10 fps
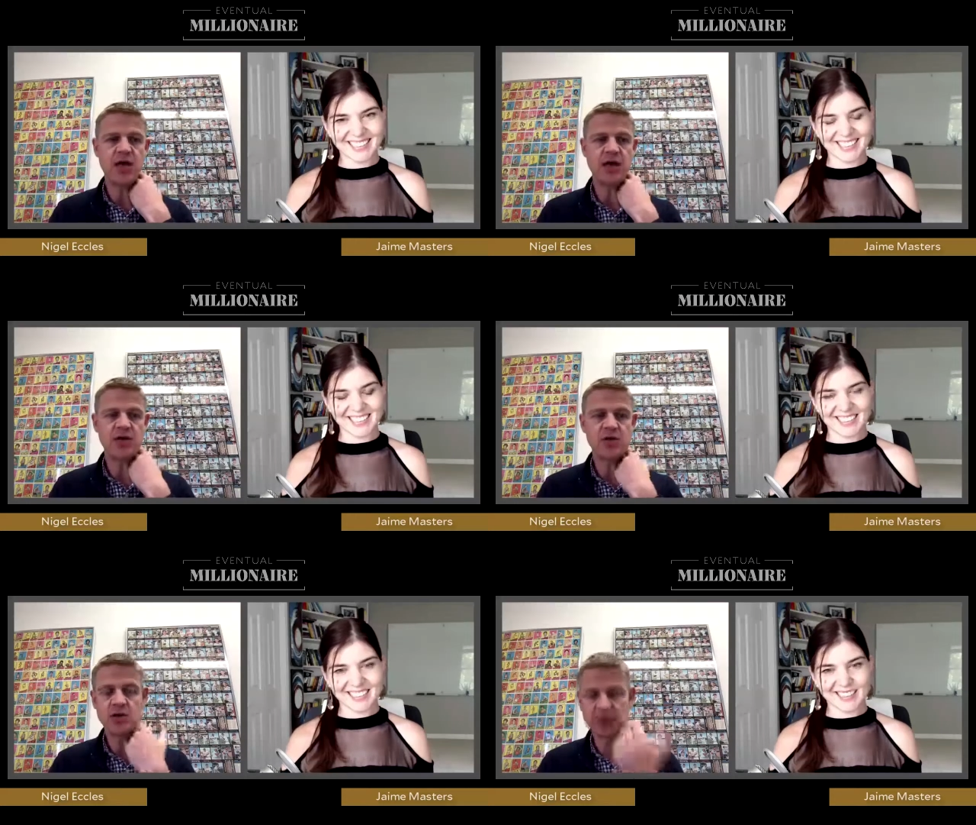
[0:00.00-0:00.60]

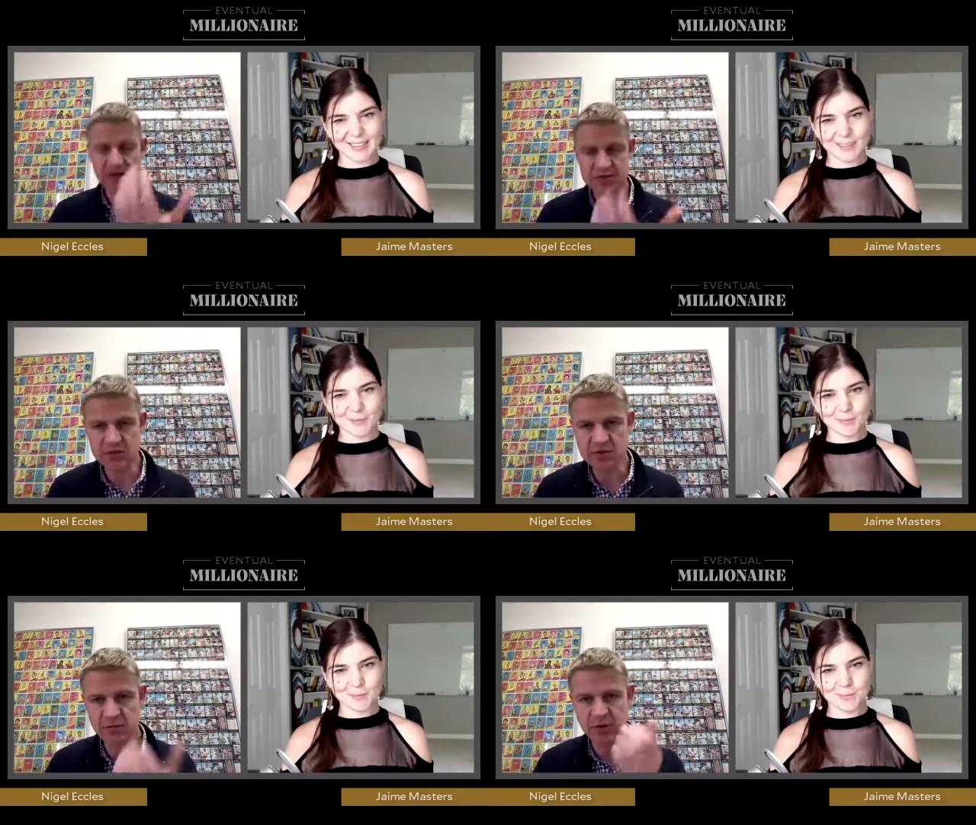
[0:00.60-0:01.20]
Speaker 1: uh, talking to
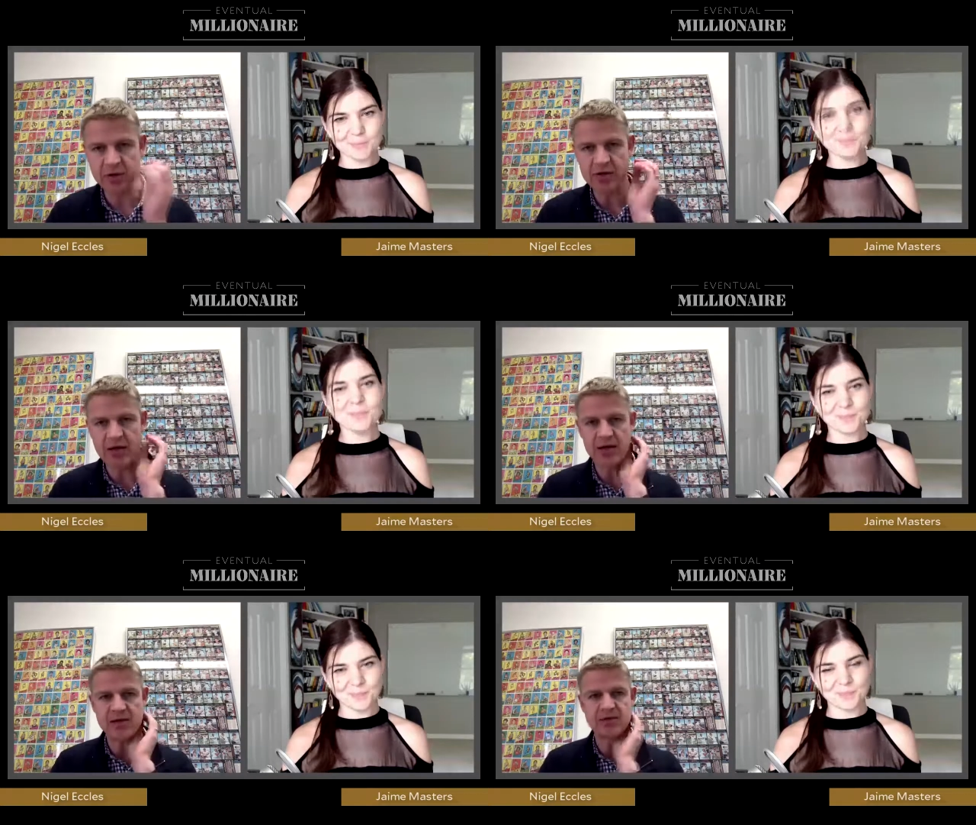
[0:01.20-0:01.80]
listeners of
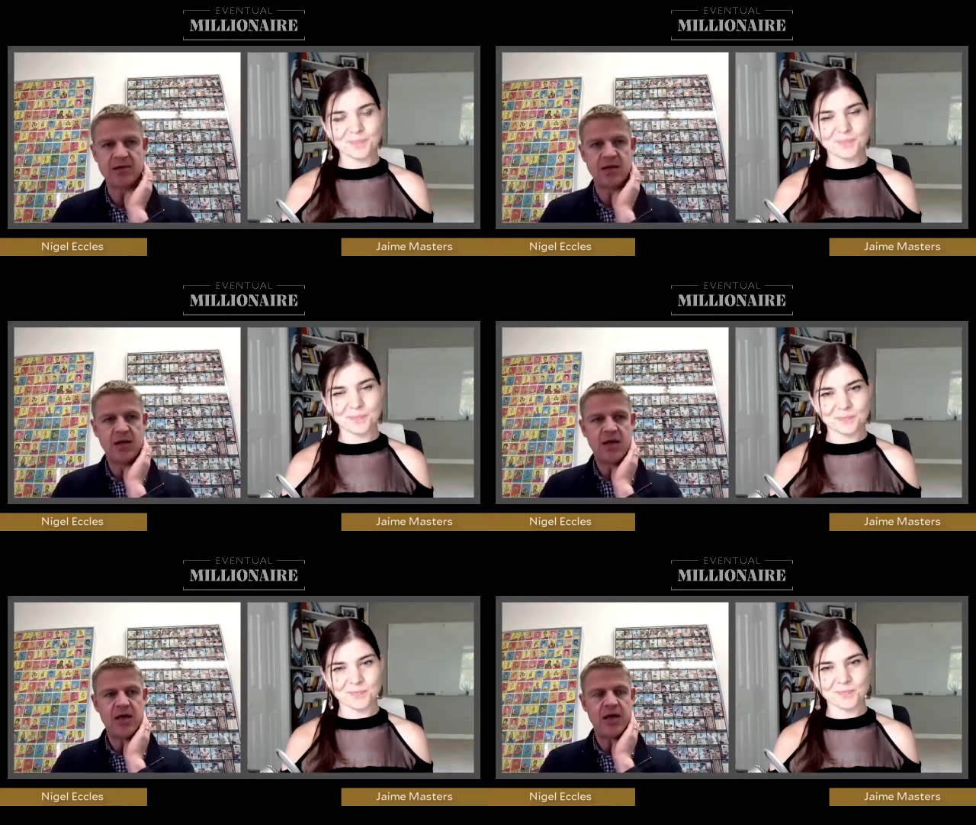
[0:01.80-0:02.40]
podcasts,
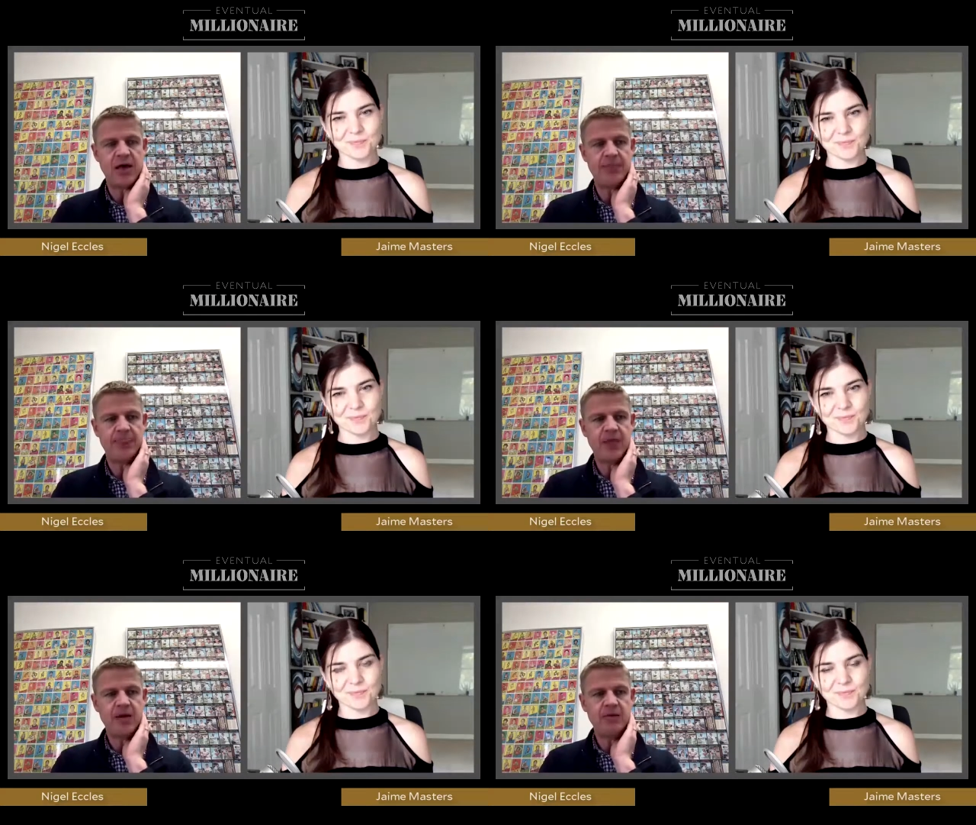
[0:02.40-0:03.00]

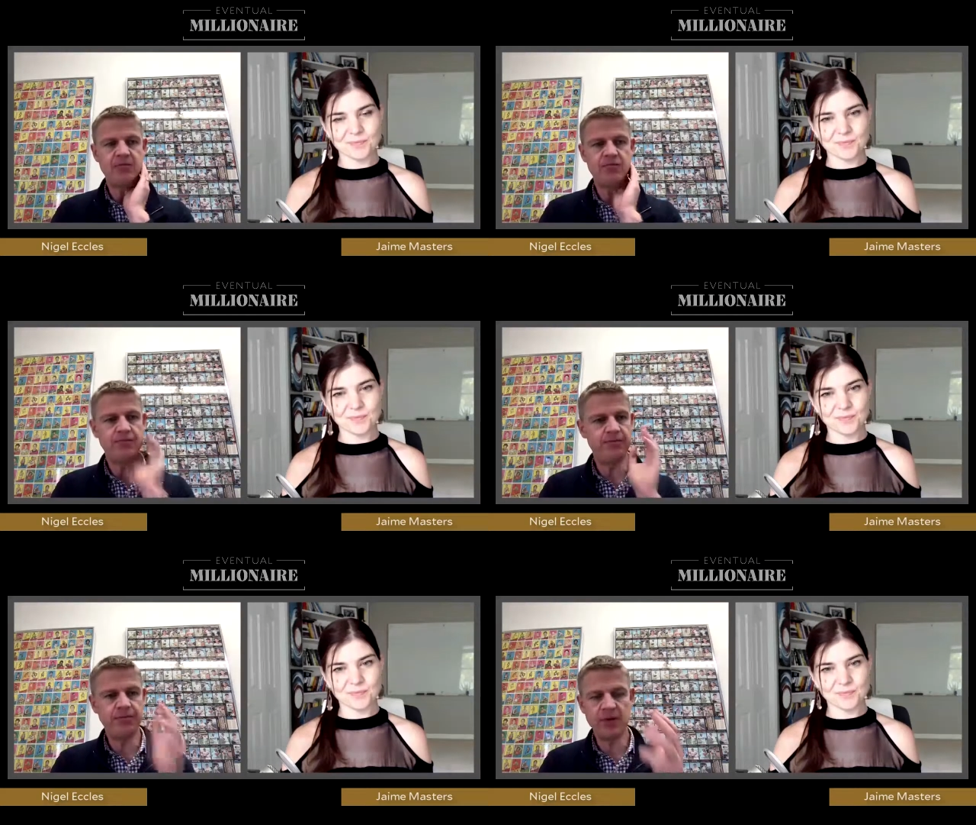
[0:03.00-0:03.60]
um,
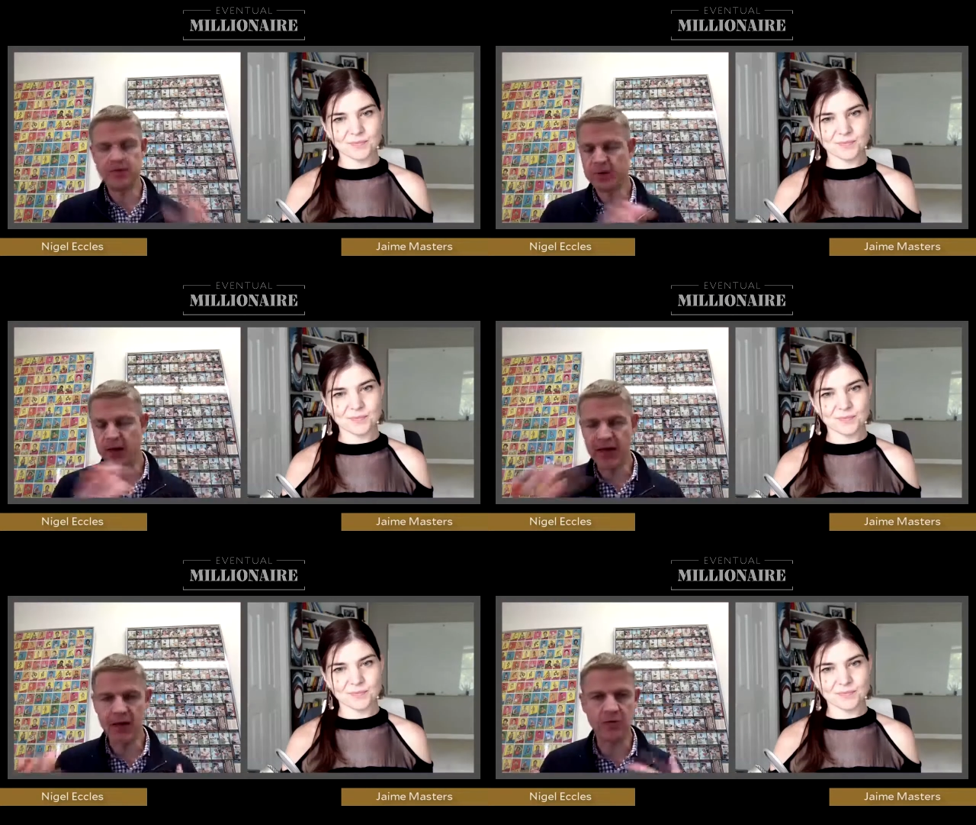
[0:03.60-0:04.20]

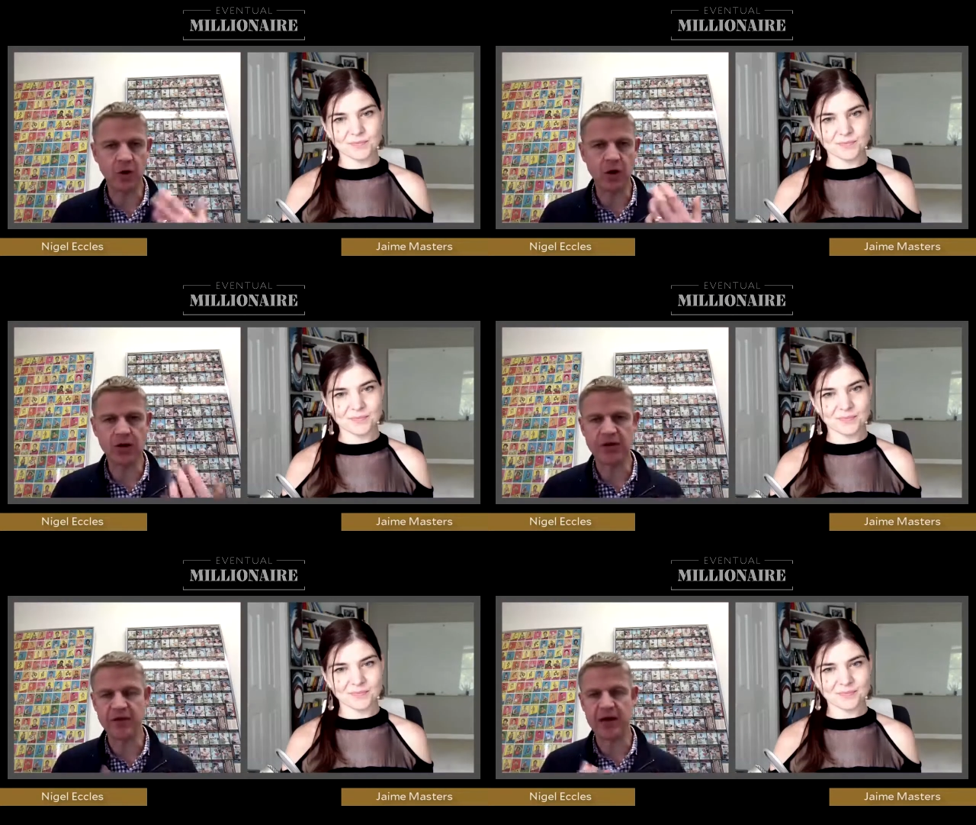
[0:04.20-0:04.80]
playing with all the